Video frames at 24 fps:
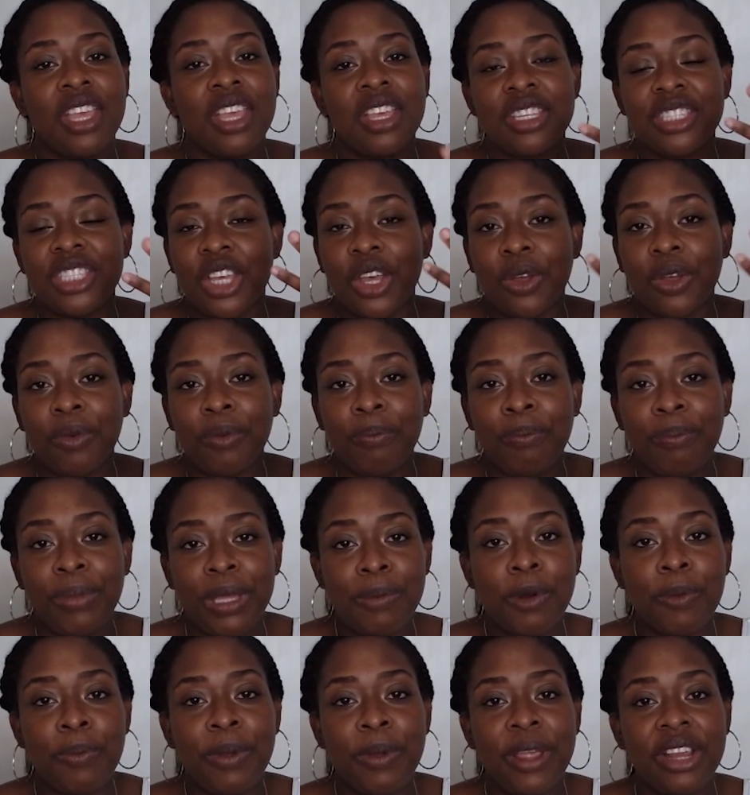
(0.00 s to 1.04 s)
So be
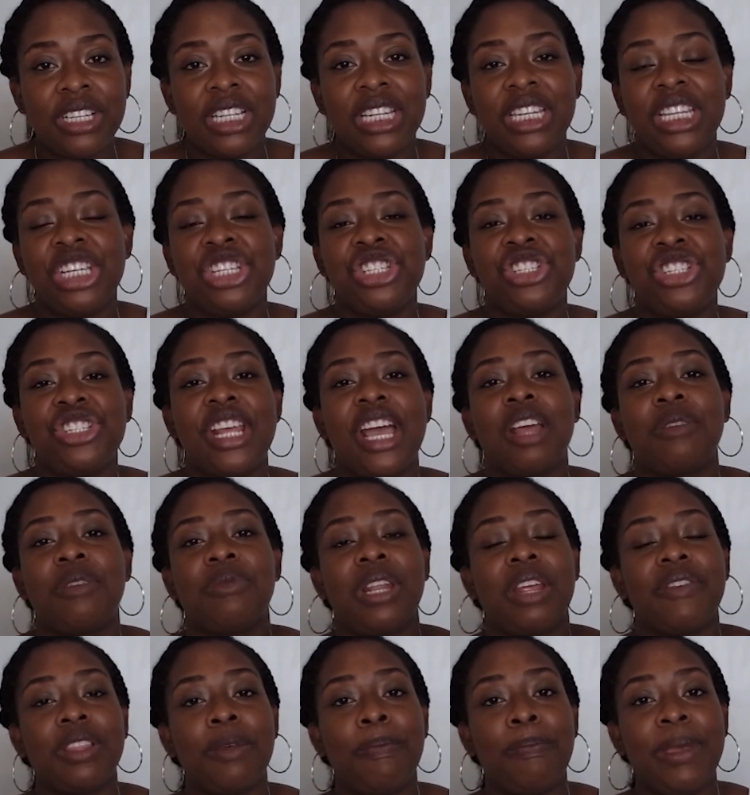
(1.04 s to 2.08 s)
prepared to niche down.
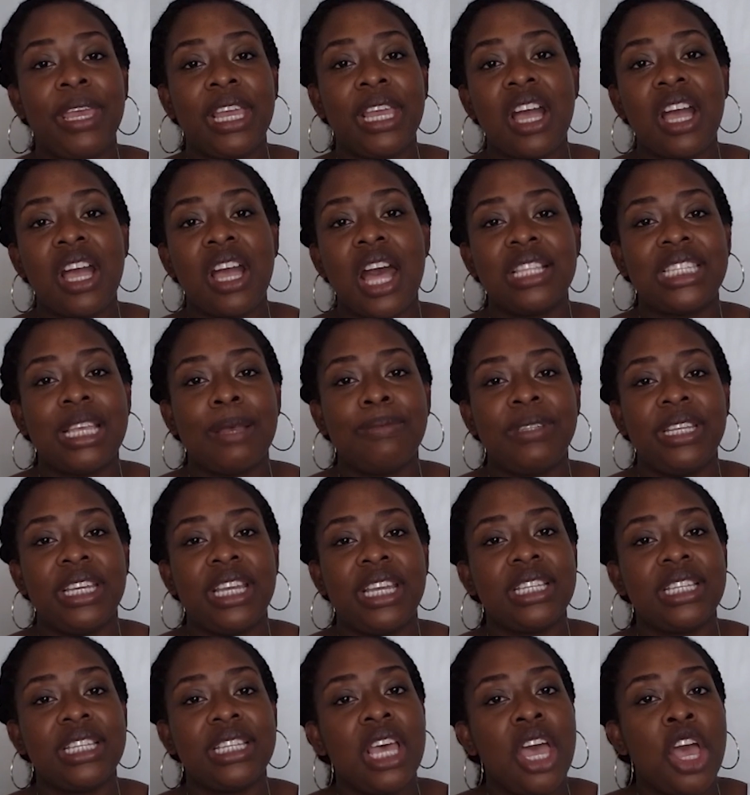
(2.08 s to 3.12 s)
Whatever the big concept
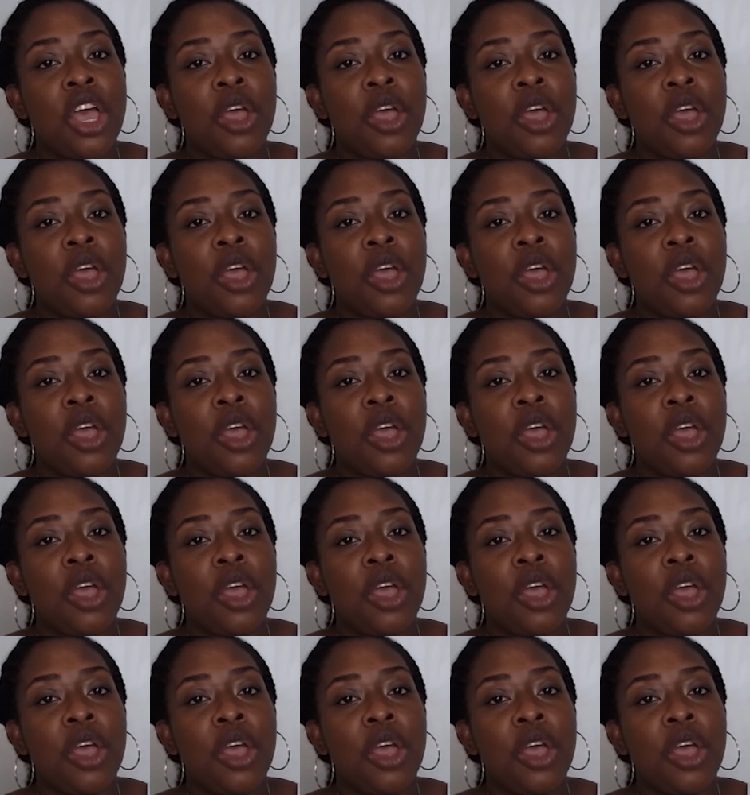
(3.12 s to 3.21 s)
is,